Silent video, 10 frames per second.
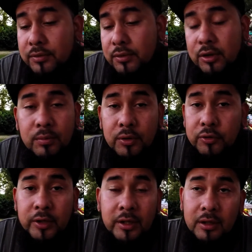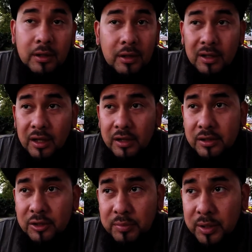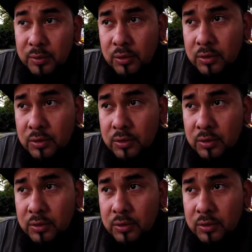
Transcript: slow-mos, and any other b-roll.